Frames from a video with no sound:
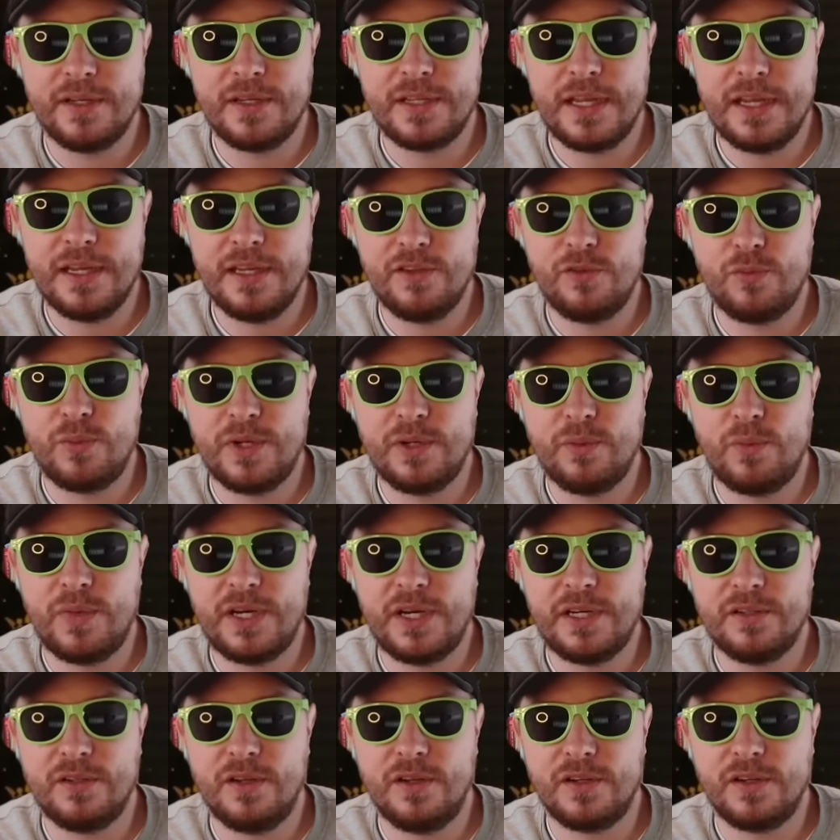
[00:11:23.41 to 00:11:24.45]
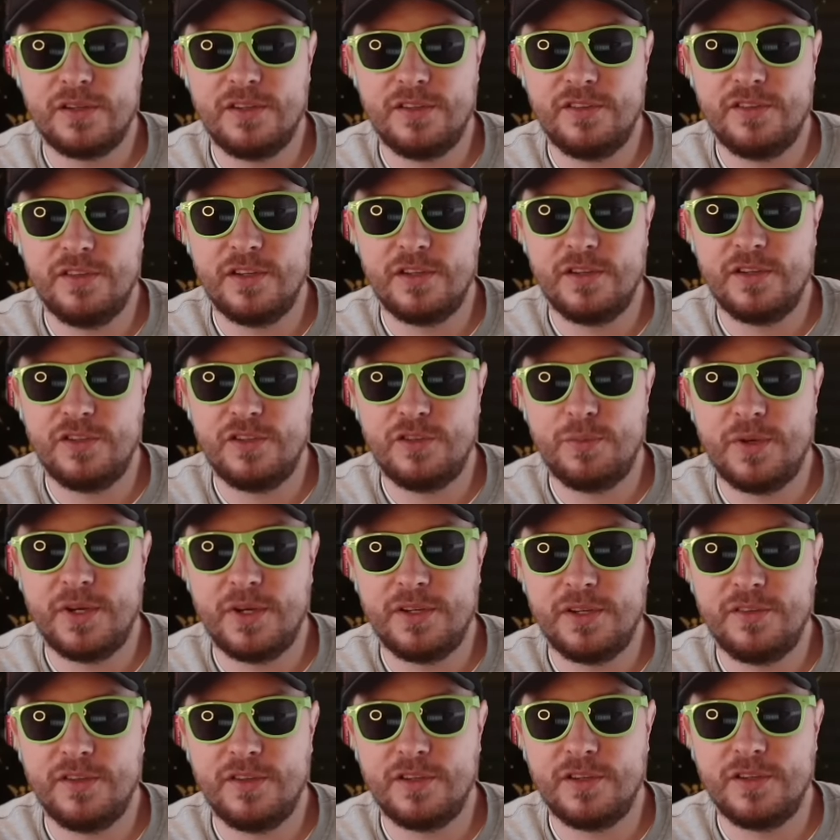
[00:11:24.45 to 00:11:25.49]
Okay, there's one wild locked. It's in a good spot.
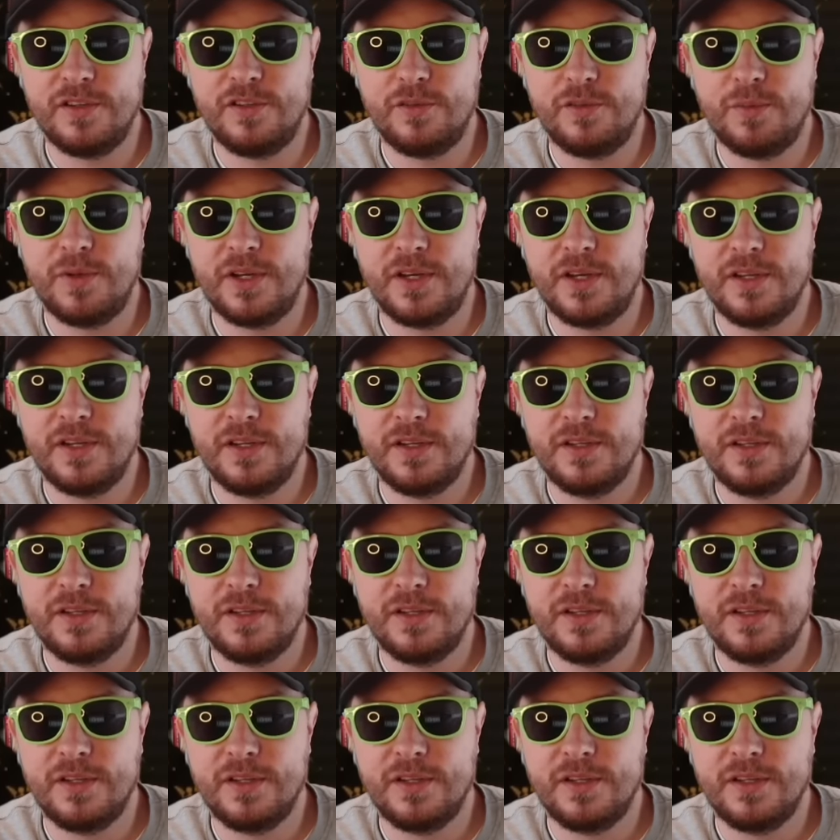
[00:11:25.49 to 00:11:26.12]
It's in a good spot.